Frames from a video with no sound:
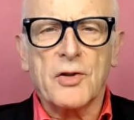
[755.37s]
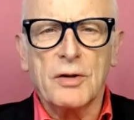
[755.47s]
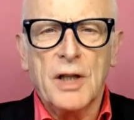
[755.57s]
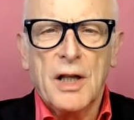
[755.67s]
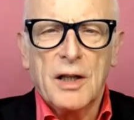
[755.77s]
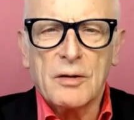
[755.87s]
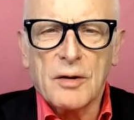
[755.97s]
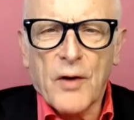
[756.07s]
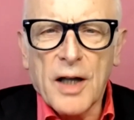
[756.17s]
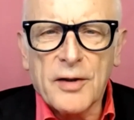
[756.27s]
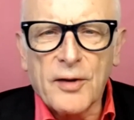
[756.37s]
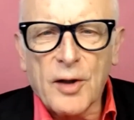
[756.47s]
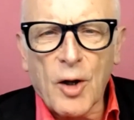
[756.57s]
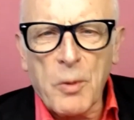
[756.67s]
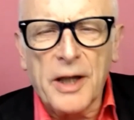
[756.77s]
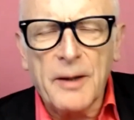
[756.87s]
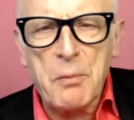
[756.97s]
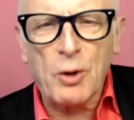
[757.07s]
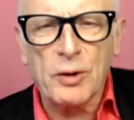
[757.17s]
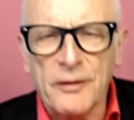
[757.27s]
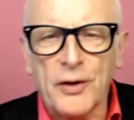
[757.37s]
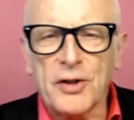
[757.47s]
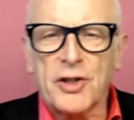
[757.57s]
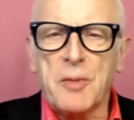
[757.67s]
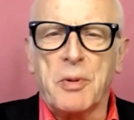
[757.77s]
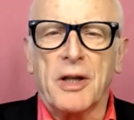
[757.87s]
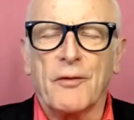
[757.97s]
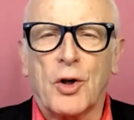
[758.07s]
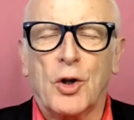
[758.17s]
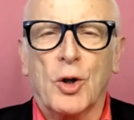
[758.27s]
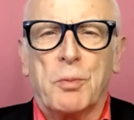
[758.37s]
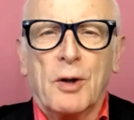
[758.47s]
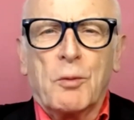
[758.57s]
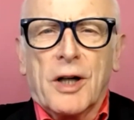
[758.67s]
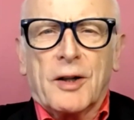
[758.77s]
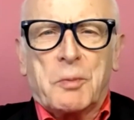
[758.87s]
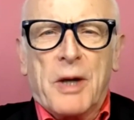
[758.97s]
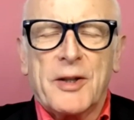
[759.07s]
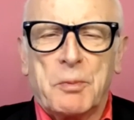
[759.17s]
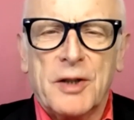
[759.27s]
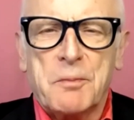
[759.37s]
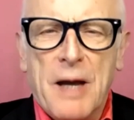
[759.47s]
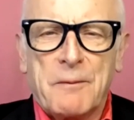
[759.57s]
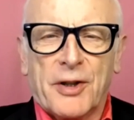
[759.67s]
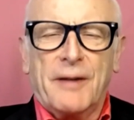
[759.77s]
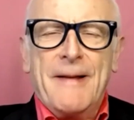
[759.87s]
Your advice has long been important for the shaping of the corporate workspace, but perhaps